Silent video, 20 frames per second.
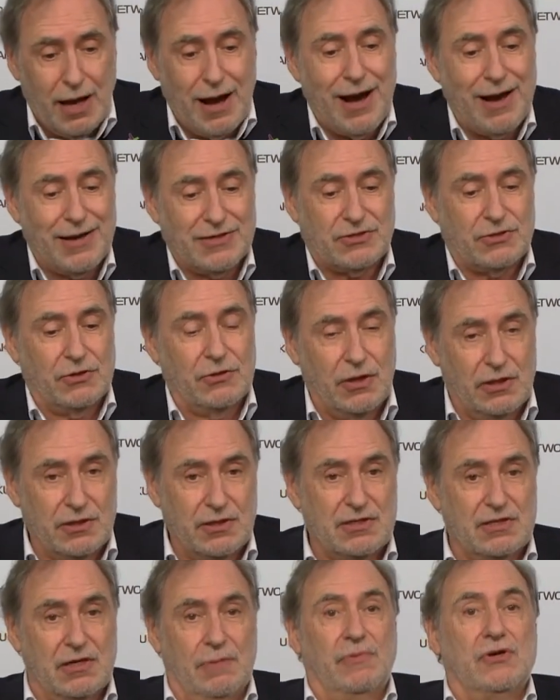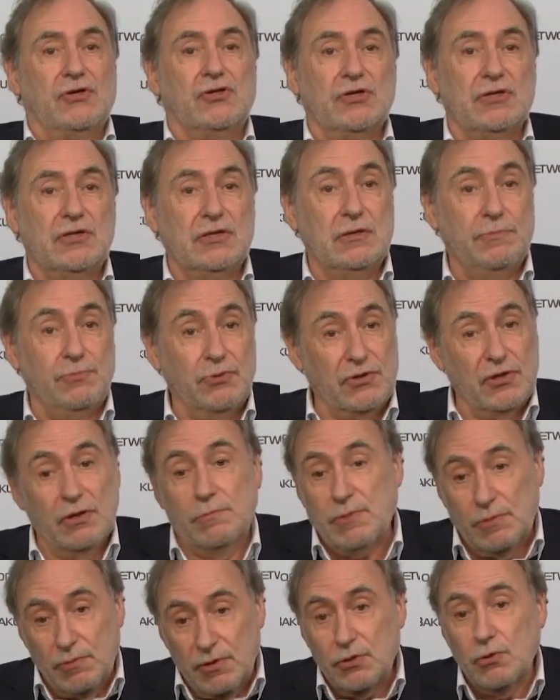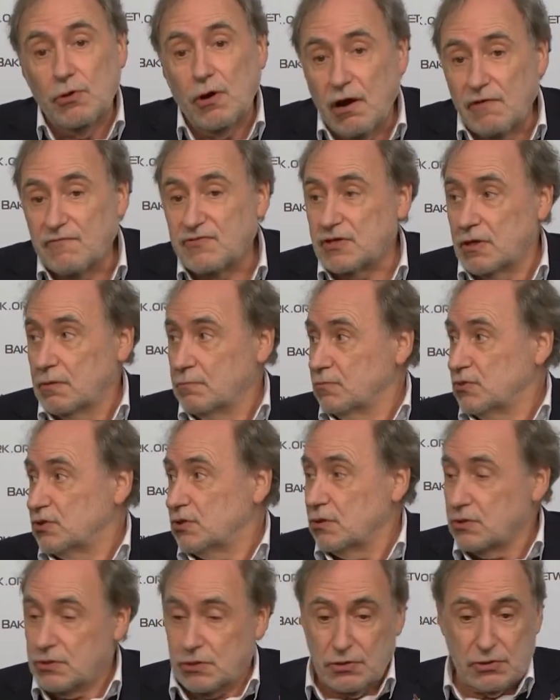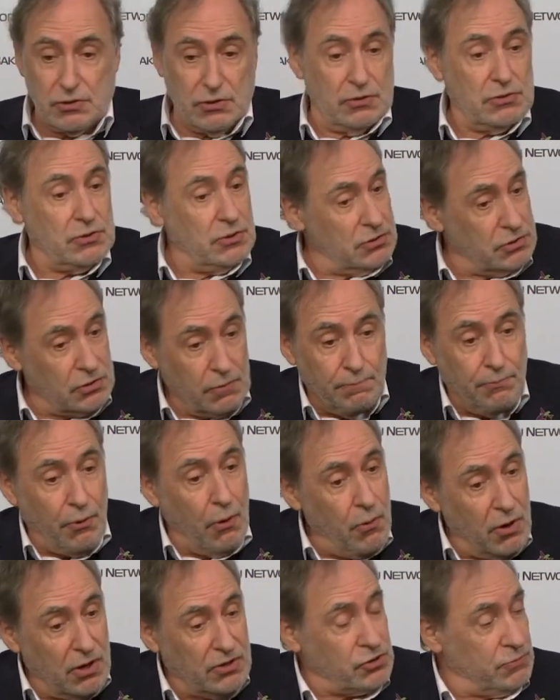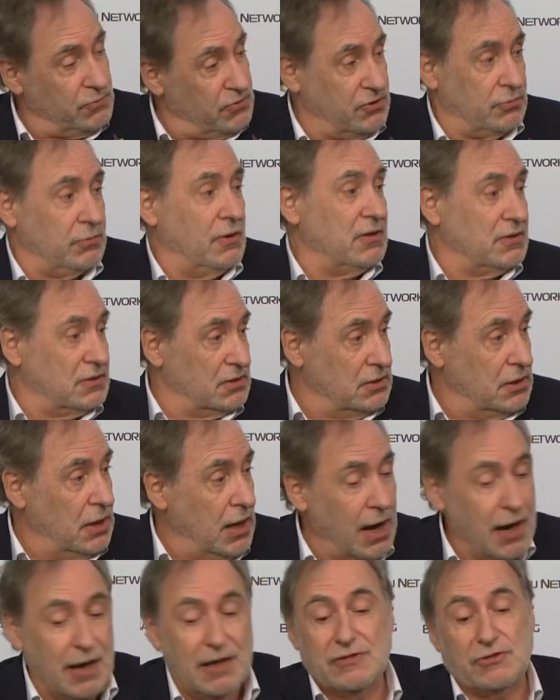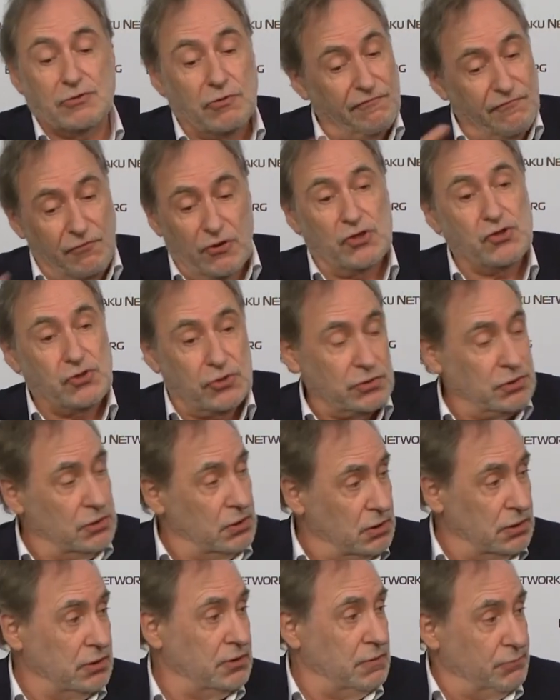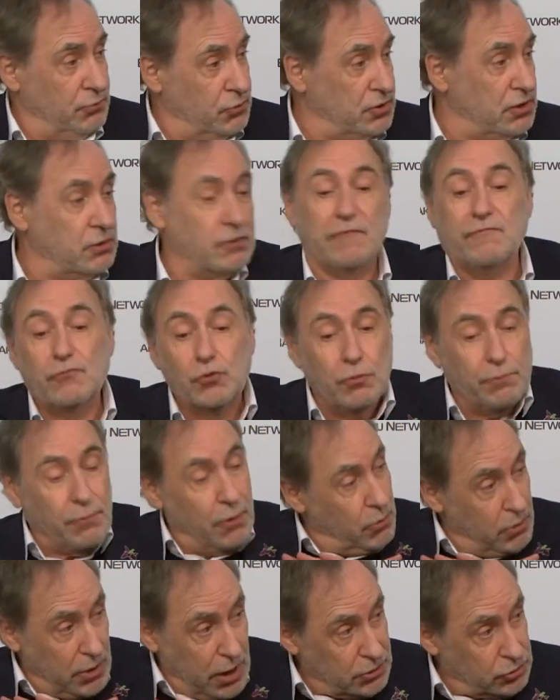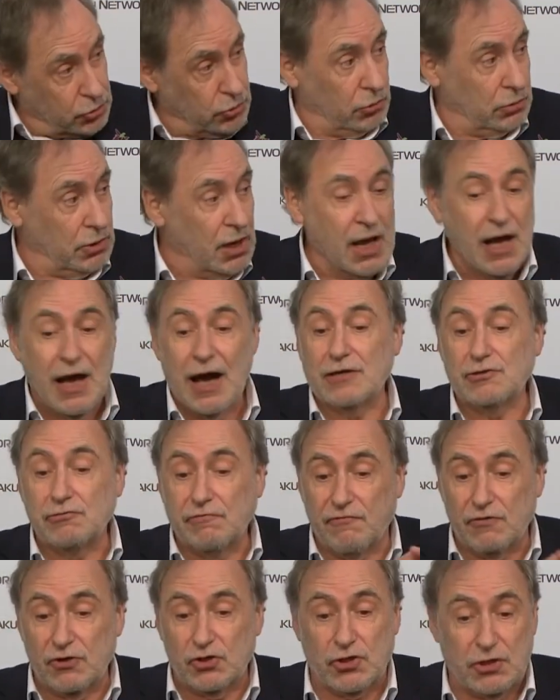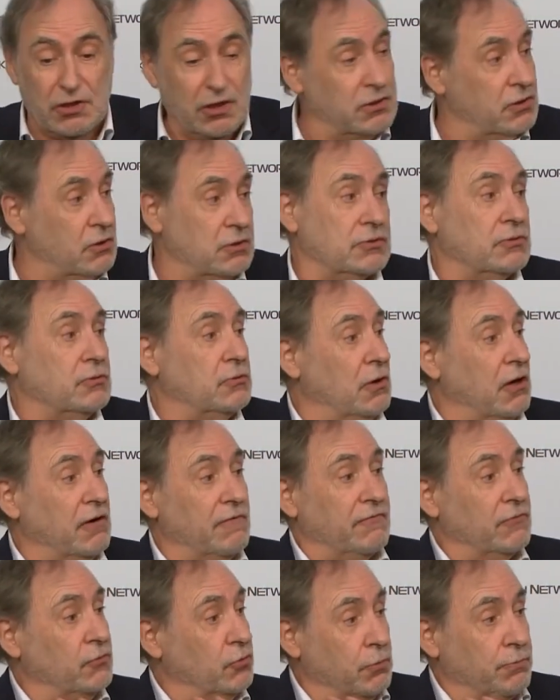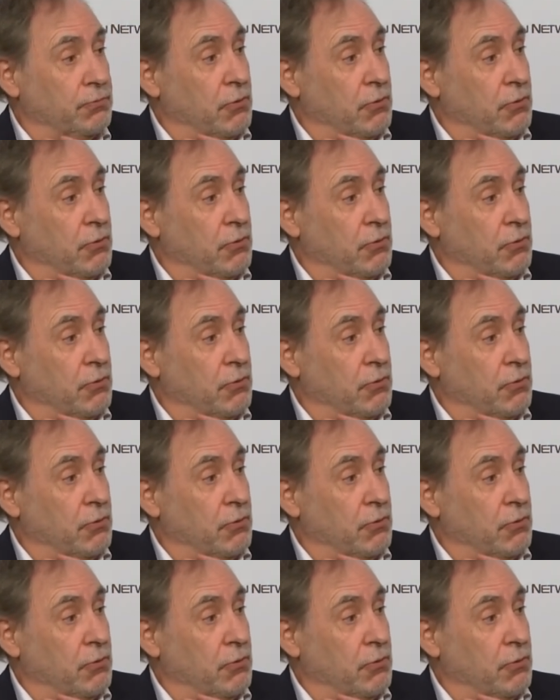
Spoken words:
As an Azerbaijani deputy, maybe you have some power, some strength. As a French deputy, you have no power at all. As a French senator, you have no